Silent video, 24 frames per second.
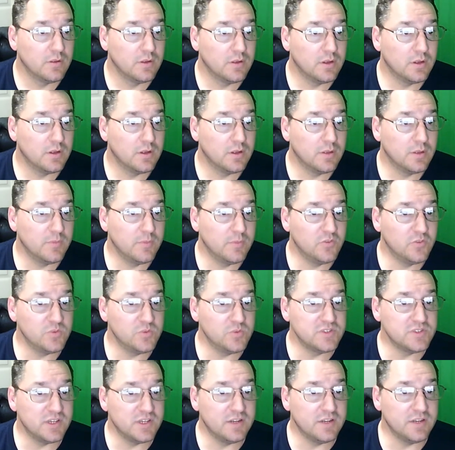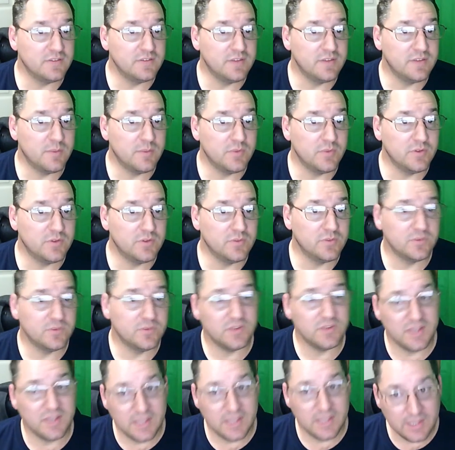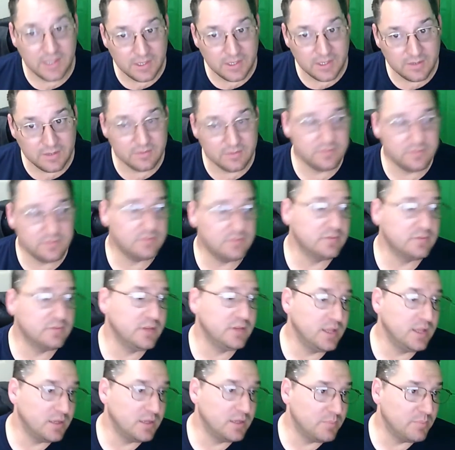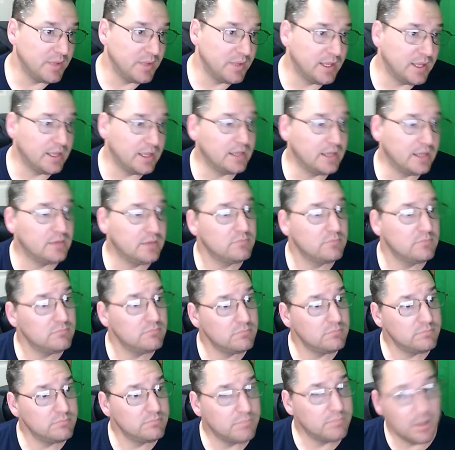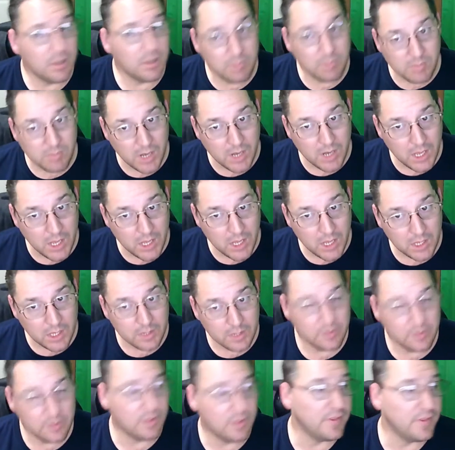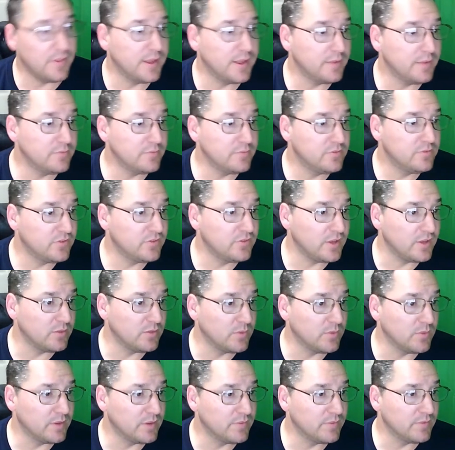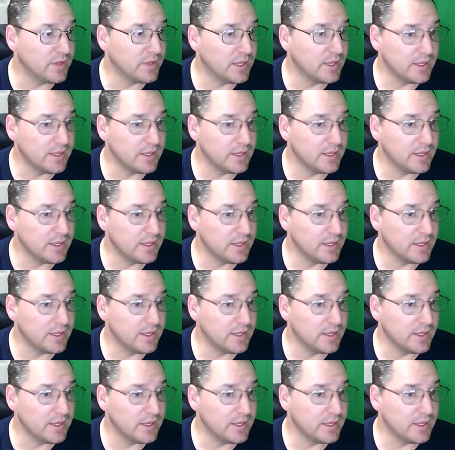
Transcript: This one's unassembled, so it's a kit, heated bed, blah blah blah, all that, just like the one I've got.